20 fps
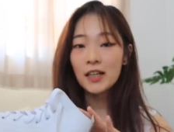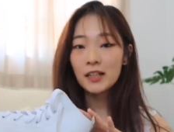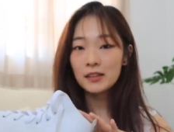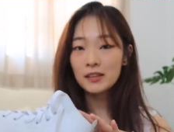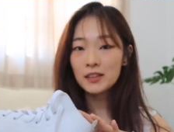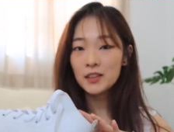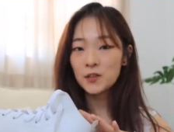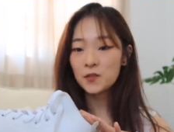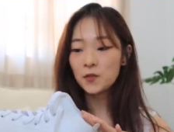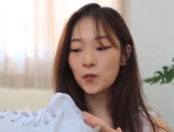had
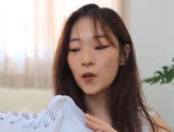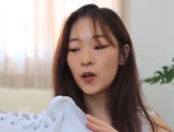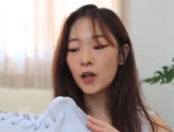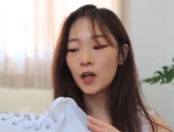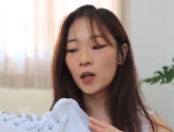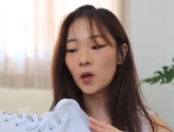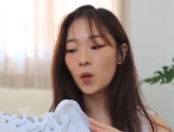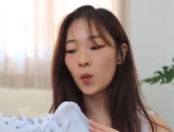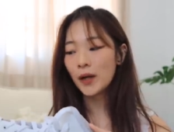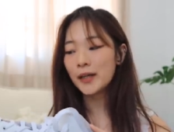this
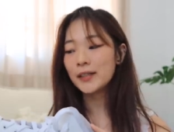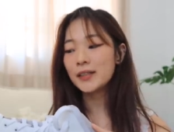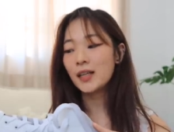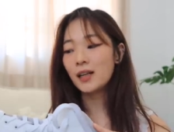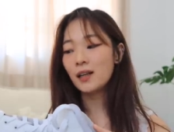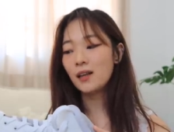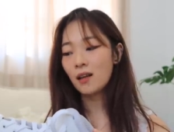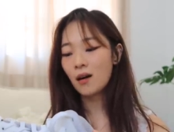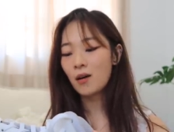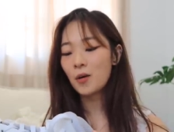for quite that
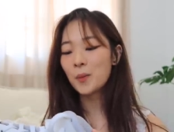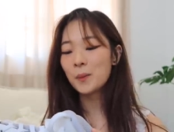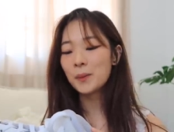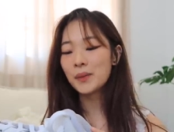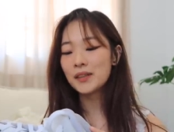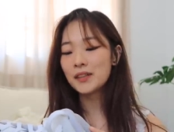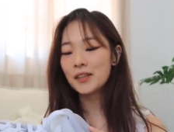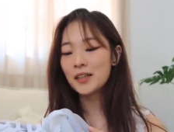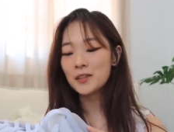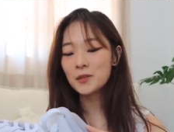long
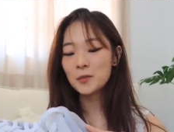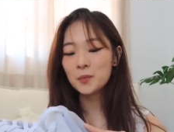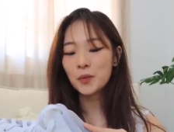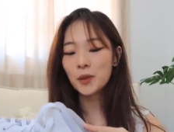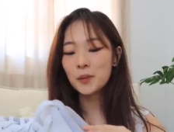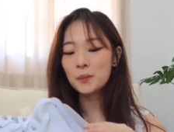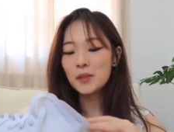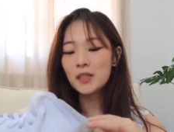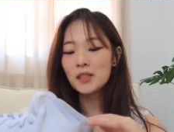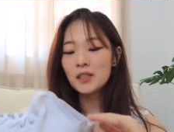but it has
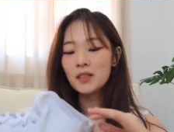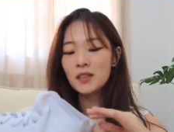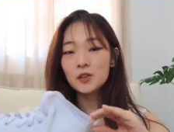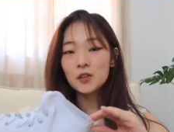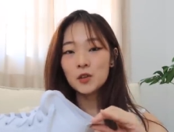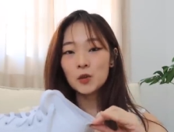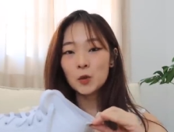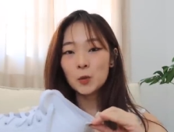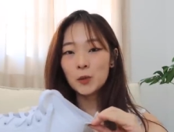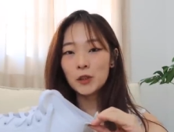brought me
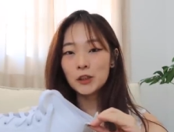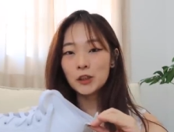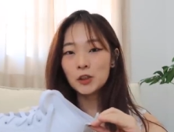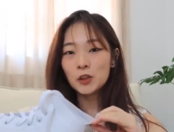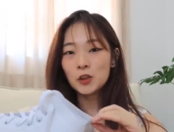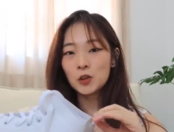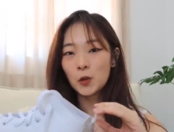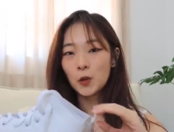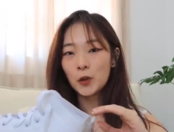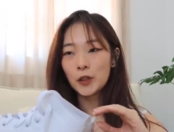so much
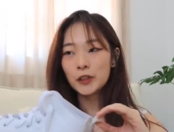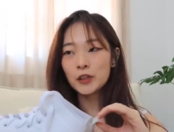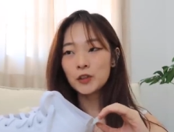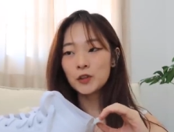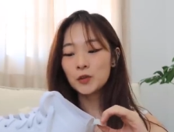joy